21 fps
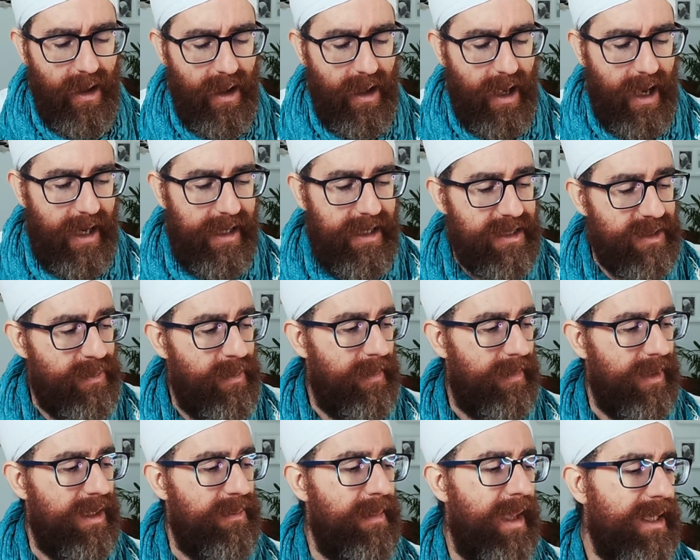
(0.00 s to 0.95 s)
And
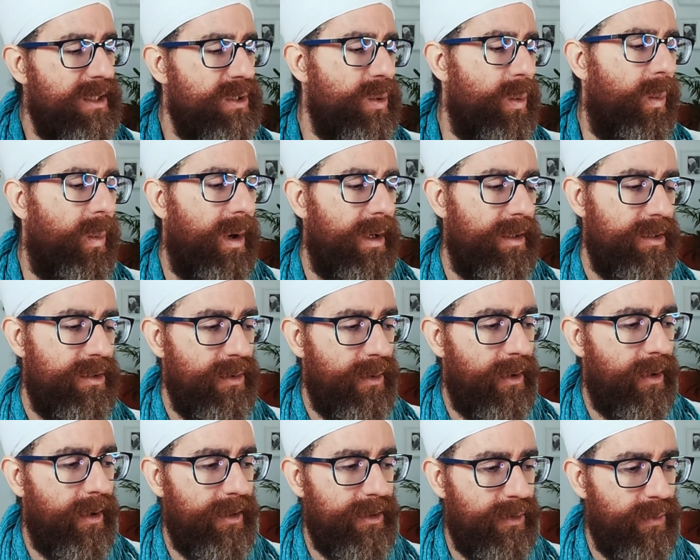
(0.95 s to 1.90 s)
it makes you want to
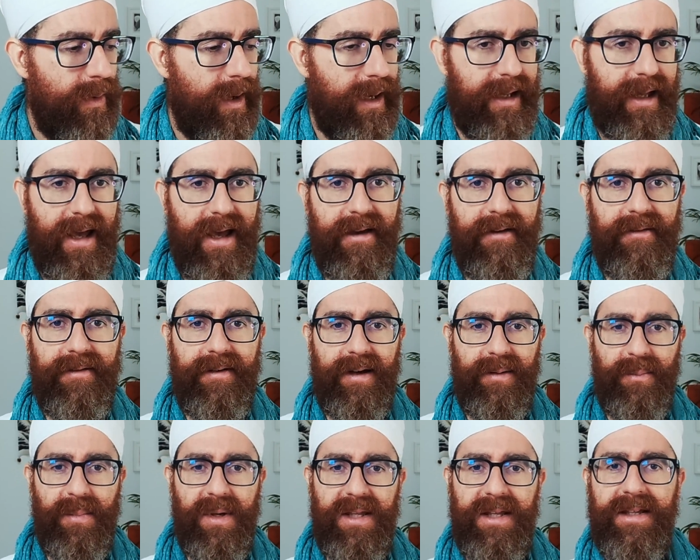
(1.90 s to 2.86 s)
go to a cave
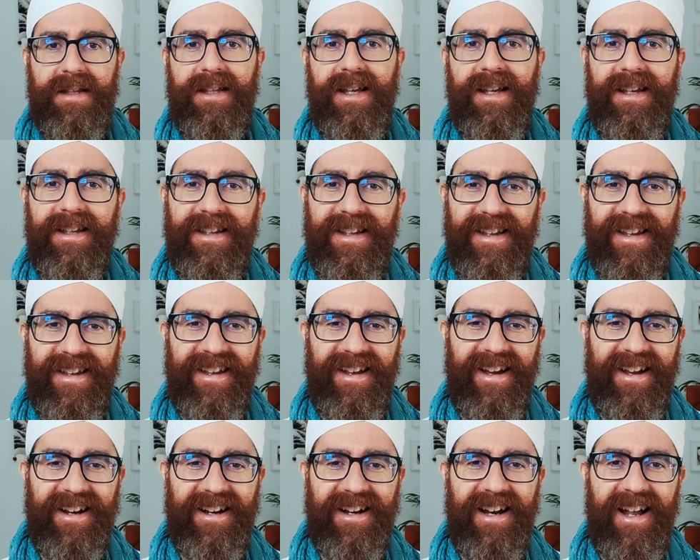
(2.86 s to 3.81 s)
and meditate
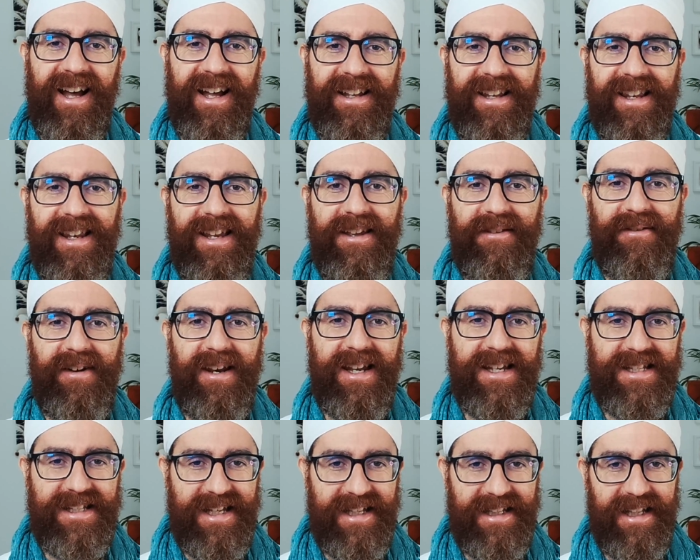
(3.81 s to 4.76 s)
and live an
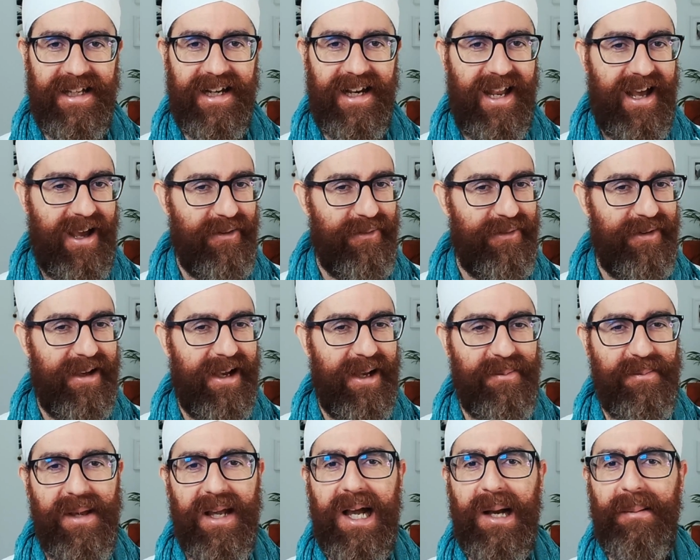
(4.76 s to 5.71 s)
ascetic life
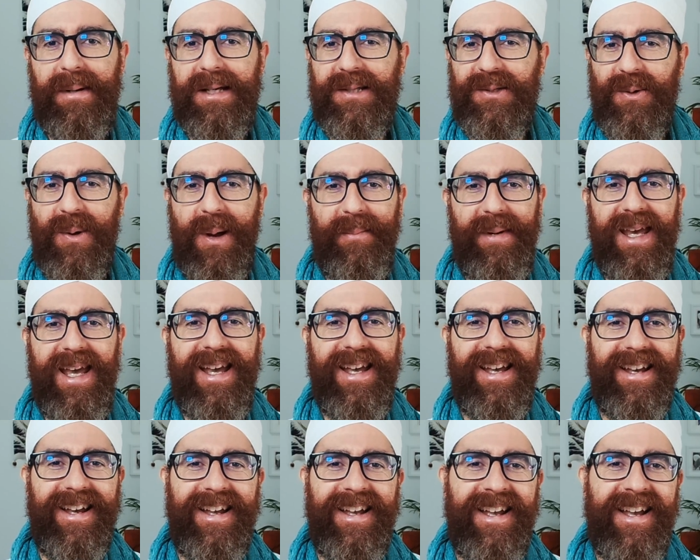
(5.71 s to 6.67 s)
and become a Swami.
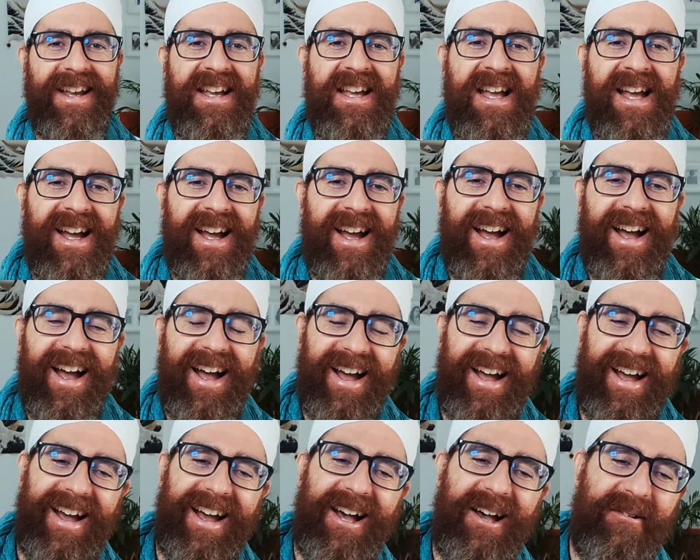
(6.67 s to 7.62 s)

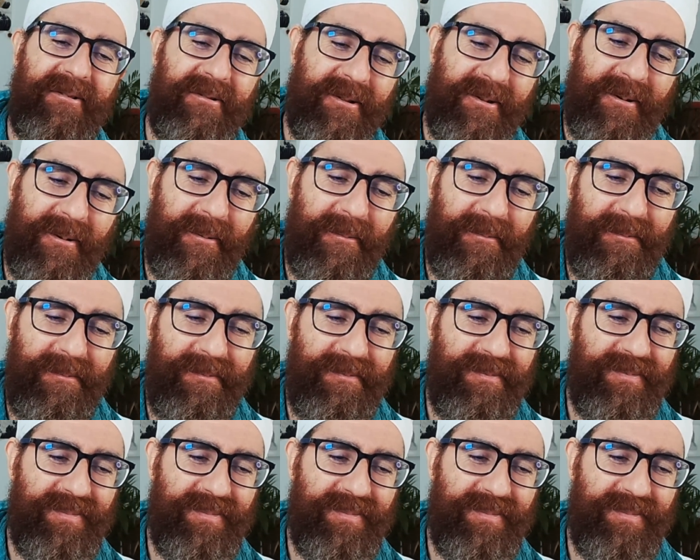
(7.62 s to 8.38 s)
And